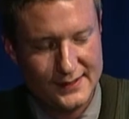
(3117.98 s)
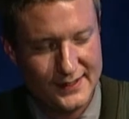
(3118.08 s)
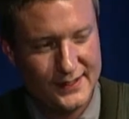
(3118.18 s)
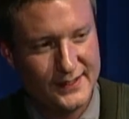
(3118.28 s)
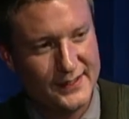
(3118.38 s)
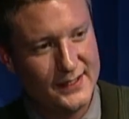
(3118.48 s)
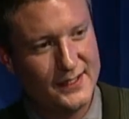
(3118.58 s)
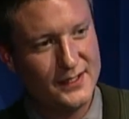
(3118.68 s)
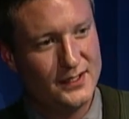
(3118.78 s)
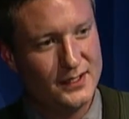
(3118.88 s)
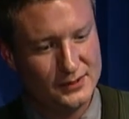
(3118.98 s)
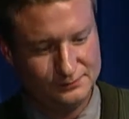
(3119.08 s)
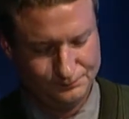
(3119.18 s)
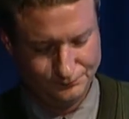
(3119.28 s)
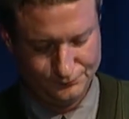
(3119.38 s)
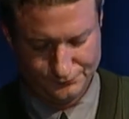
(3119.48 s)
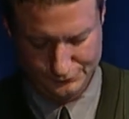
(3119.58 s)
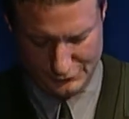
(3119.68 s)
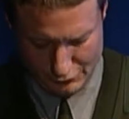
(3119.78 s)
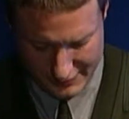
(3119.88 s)
a uh,
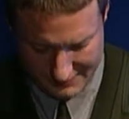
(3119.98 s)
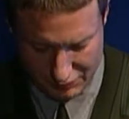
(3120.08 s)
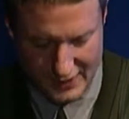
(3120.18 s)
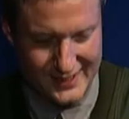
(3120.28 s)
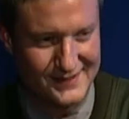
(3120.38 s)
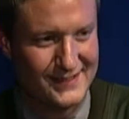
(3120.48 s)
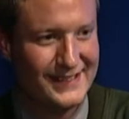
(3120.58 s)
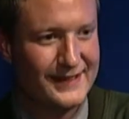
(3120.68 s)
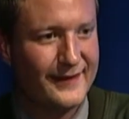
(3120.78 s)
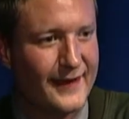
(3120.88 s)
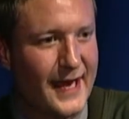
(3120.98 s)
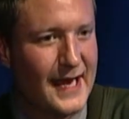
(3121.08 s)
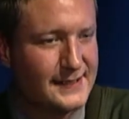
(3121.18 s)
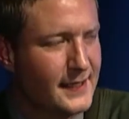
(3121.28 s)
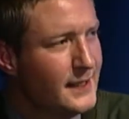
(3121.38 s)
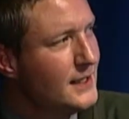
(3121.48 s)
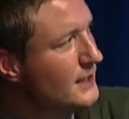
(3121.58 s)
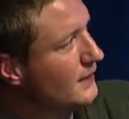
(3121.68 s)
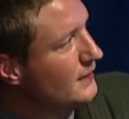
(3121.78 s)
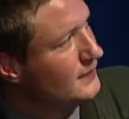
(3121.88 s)
unique place in that
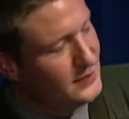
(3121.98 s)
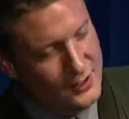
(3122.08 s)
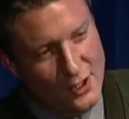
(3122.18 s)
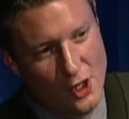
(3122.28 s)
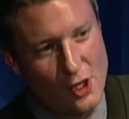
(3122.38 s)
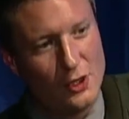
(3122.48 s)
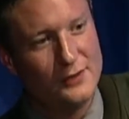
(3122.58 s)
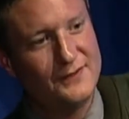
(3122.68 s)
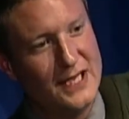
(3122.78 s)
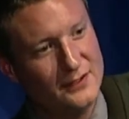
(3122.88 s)
all of that